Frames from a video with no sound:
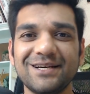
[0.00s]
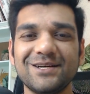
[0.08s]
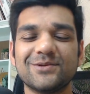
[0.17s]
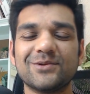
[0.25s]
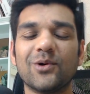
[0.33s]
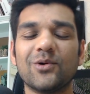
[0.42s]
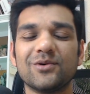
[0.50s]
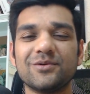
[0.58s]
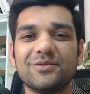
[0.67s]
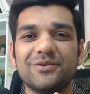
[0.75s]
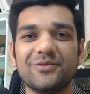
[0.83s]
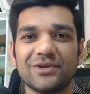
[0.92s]
So
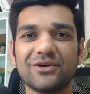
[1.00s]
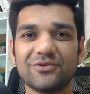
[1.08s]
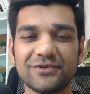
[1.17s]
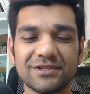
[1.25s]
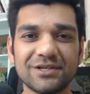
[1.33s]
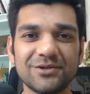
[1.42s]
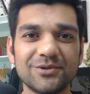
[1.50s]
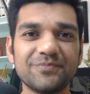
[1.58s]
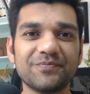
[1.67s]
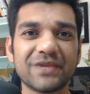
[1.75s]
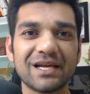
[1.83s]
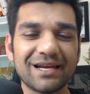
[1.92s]
without further
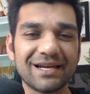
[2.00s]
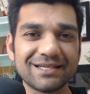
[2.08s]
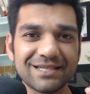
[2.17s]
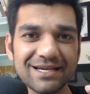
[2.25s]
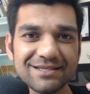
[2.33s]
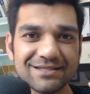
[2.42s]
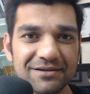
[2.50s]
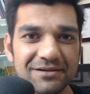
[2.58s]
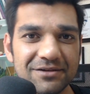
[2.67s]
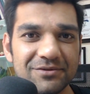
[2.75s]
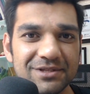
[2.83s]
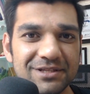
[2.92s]
ado, let's get
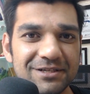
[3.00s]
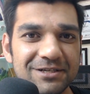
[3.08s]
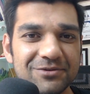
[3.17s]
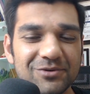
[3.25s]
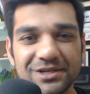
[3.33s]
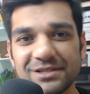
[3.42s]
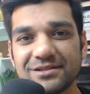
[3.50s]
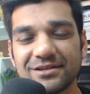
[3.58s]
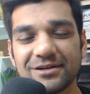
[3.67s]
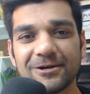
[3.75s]
started with today's